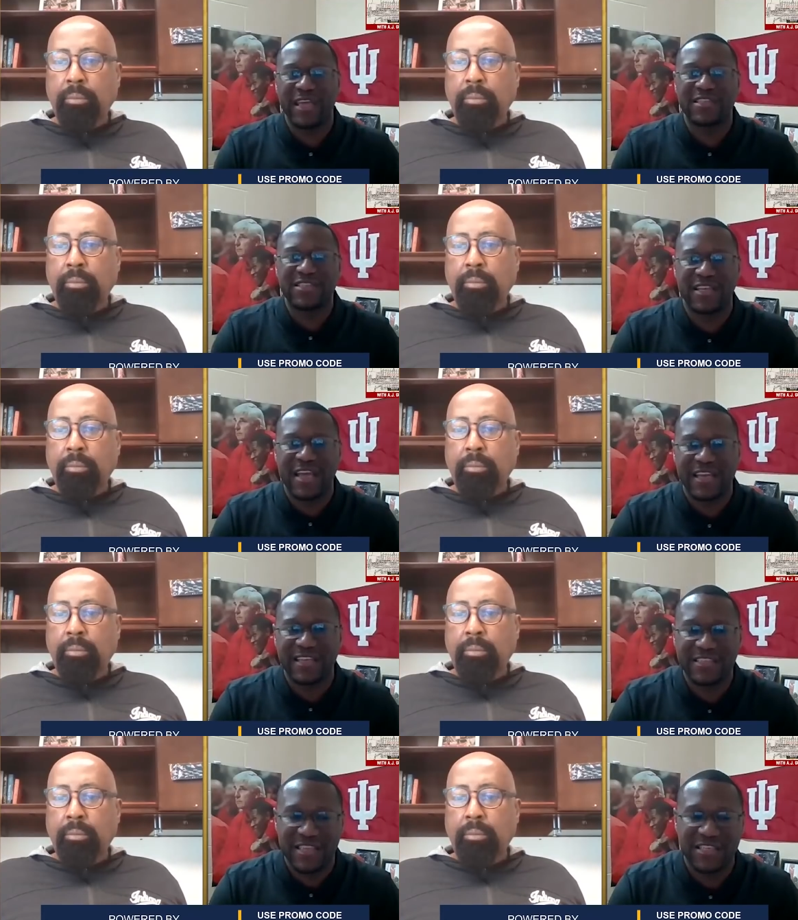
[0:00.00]
Speaker 1: into that
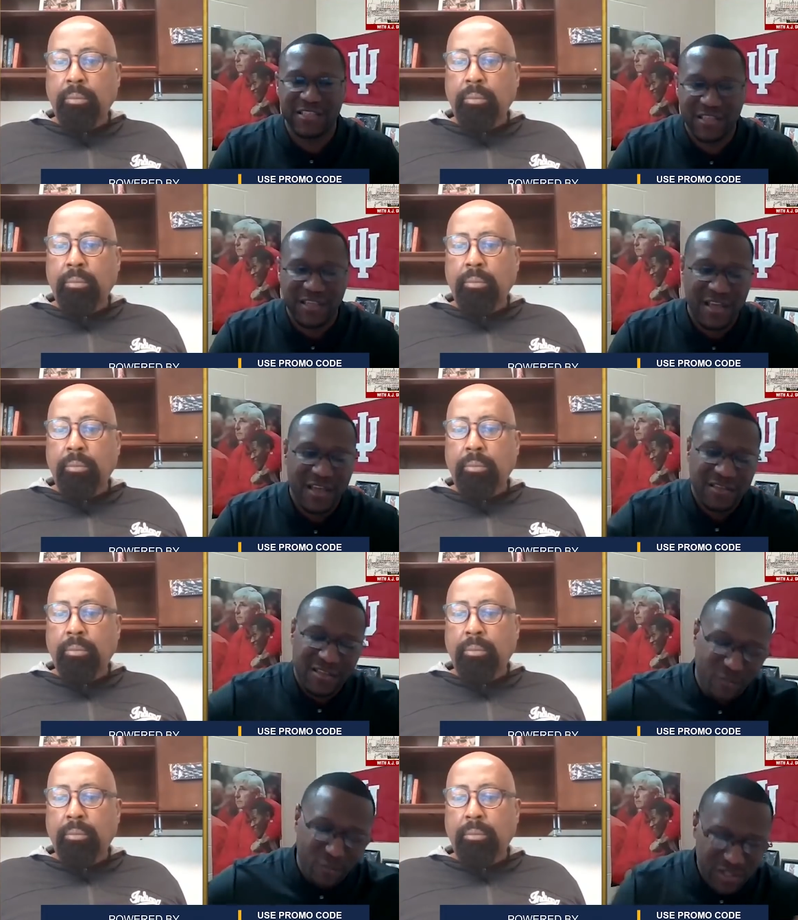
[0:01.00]
decision
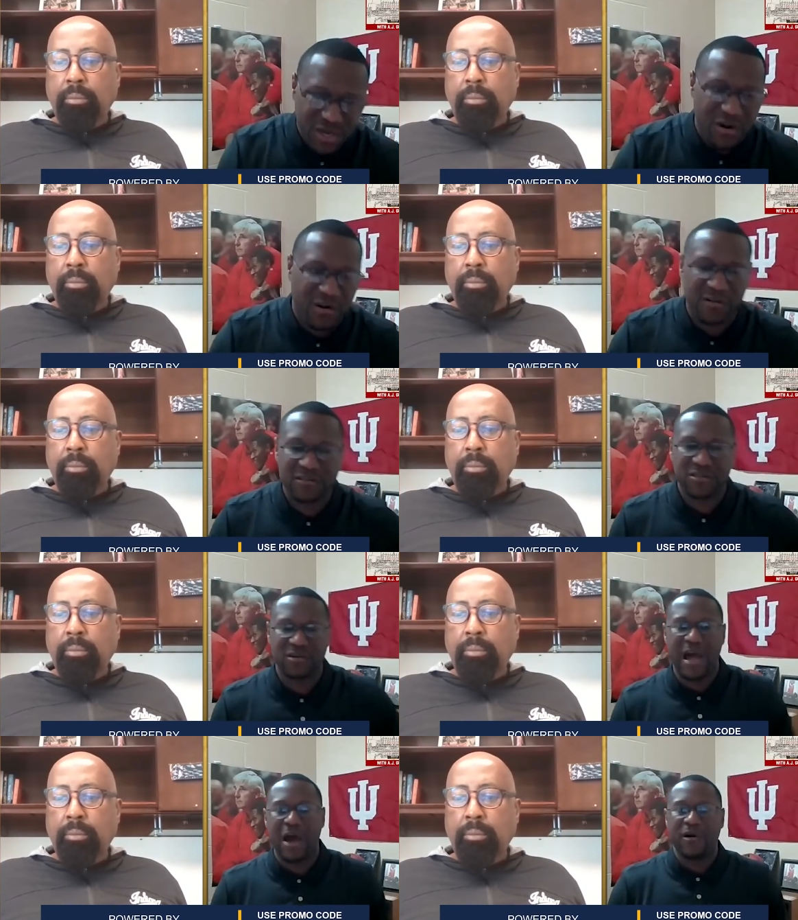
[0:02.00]
to return to
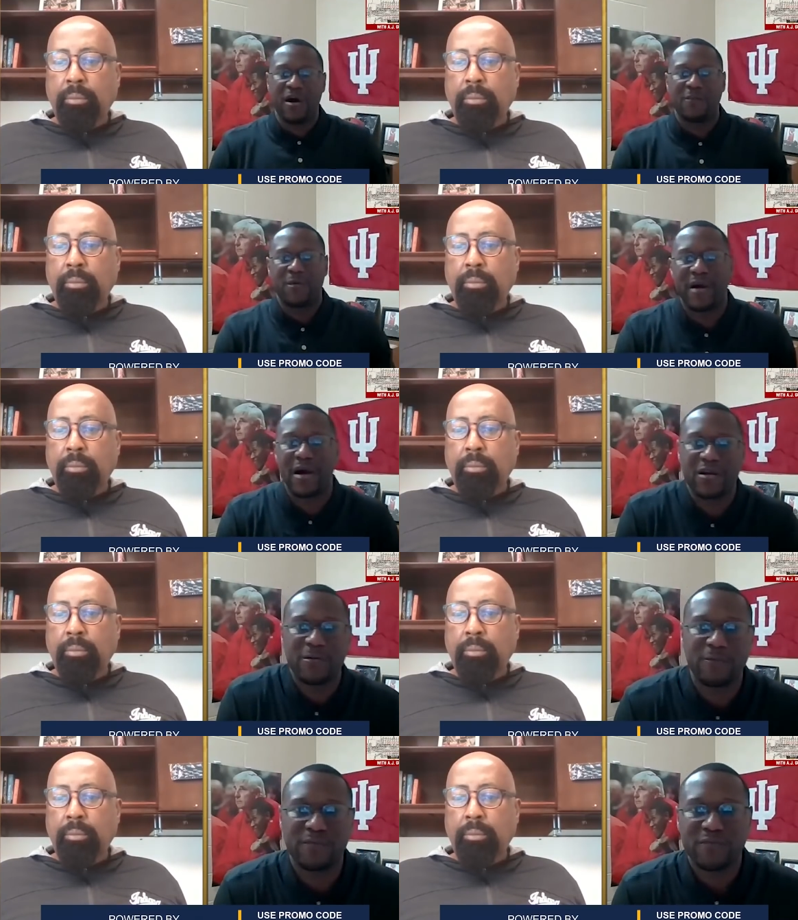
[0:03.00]
our alma
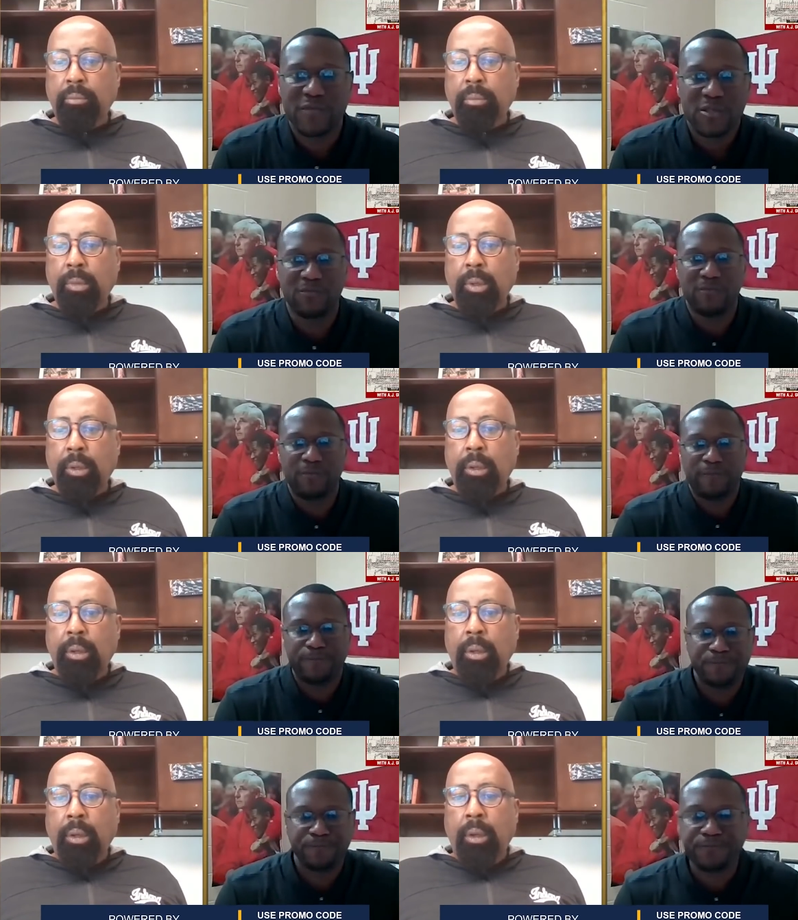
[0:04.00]
mater?
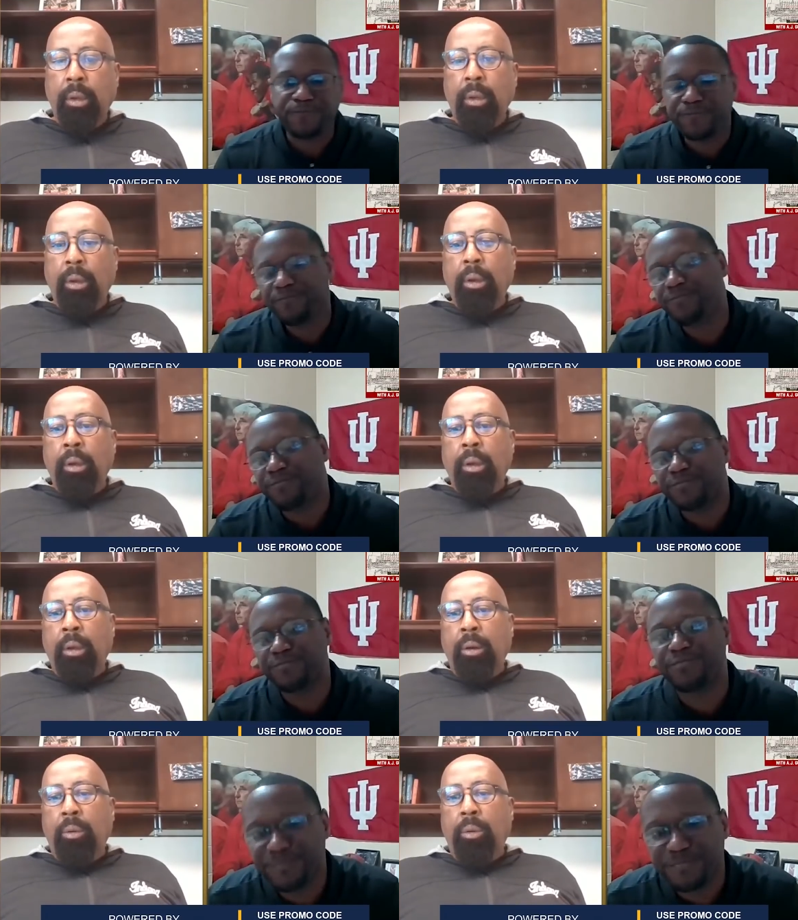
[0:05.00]

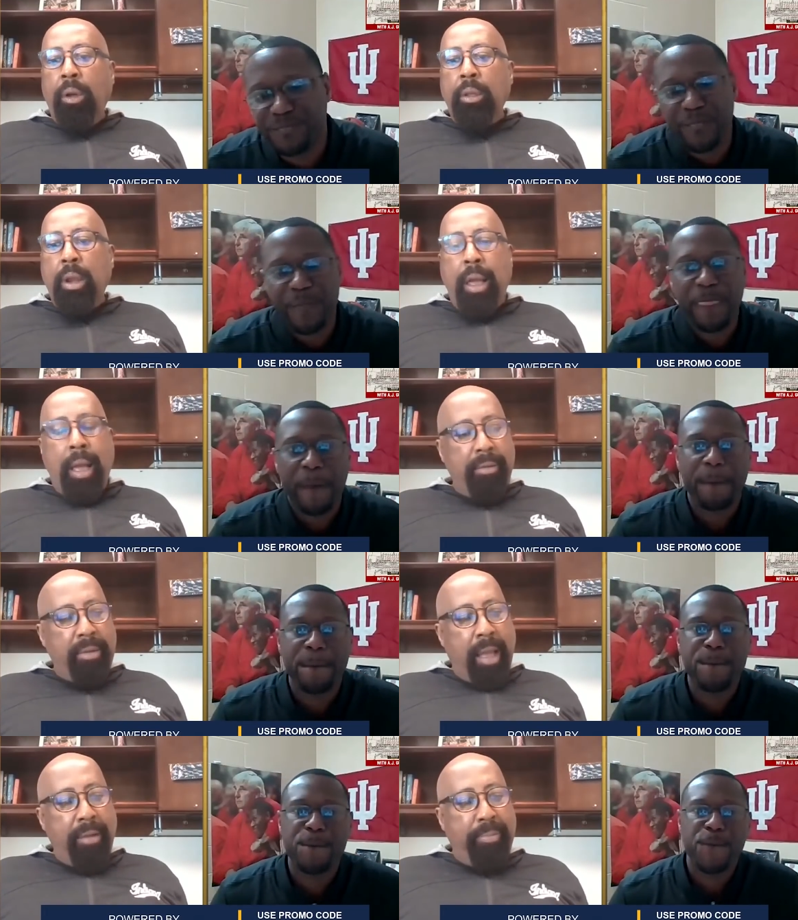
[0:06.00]
Speaker 2: Well, you know,
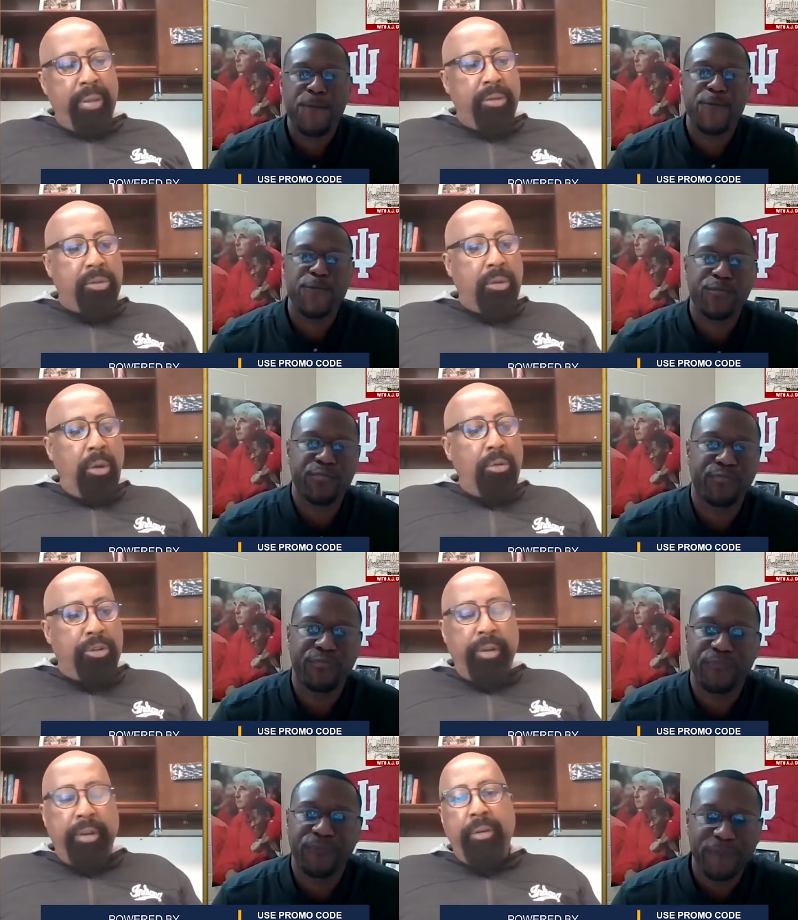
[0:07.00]
I've been so
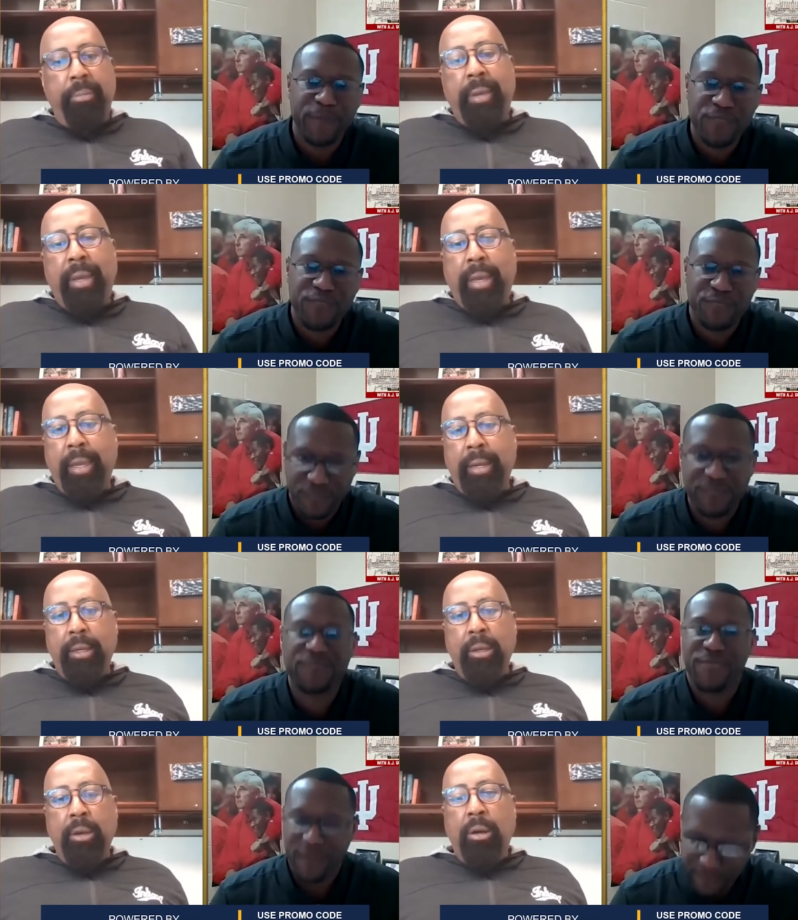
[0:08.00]
driven, man,
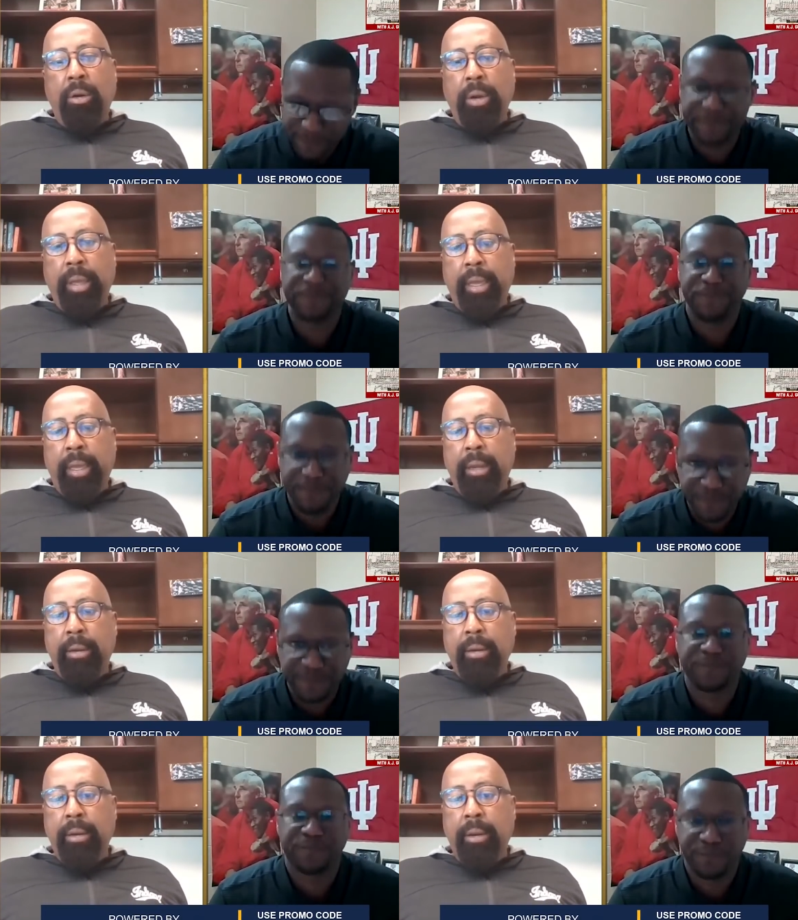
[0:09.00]
you know, and
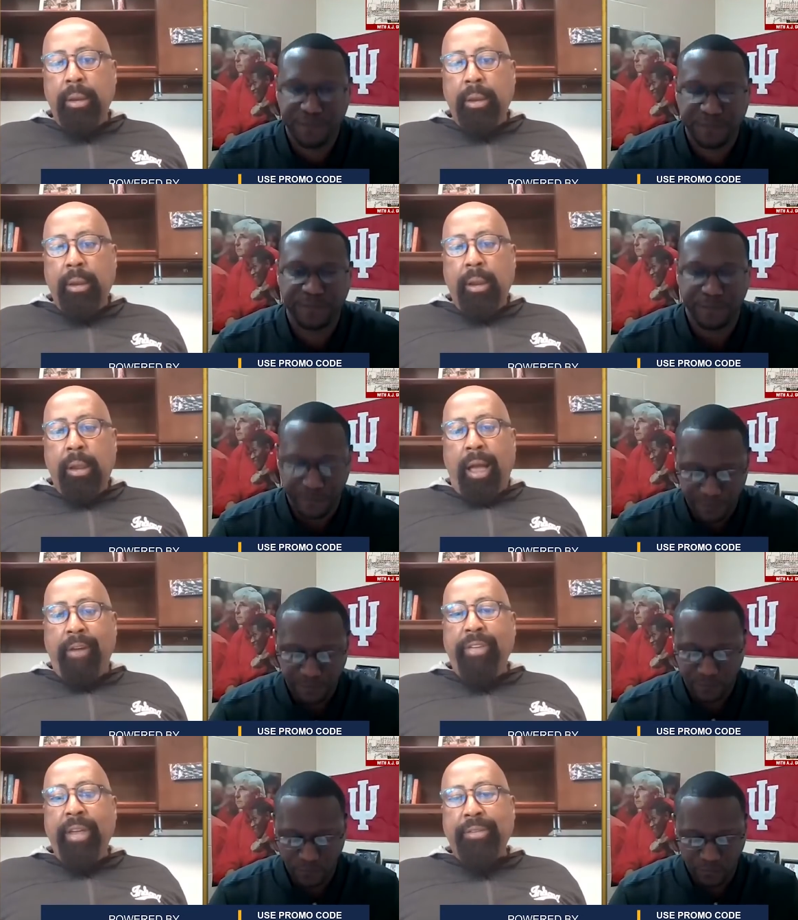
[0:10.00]

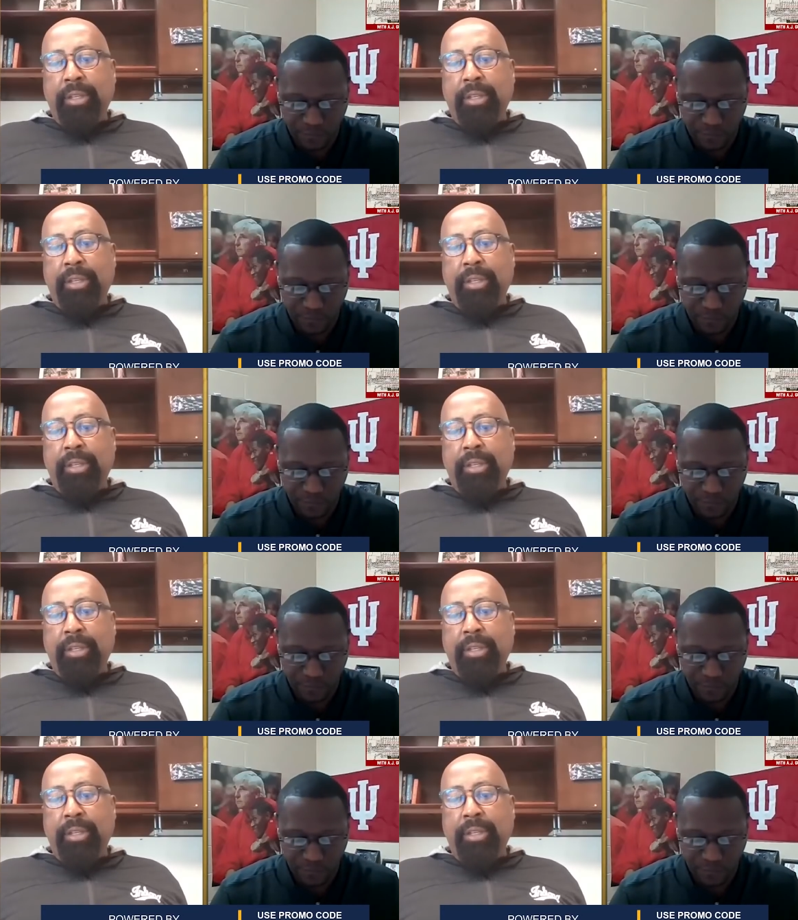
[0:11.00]
I've had